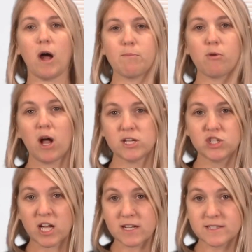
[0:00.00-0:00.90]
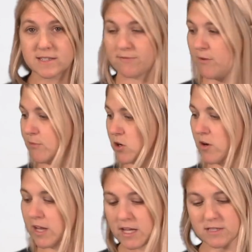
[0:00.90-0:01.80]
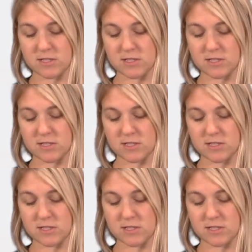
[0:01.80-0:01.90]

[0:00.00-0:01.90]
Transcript: projects from the Cricut.